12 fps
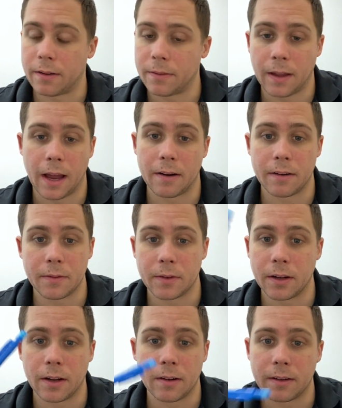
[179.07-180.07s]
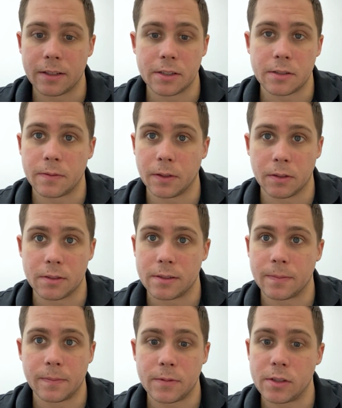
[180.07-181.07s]
I don't even know. It just feels
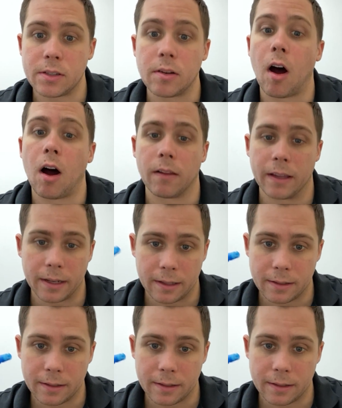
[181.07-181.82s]
solid,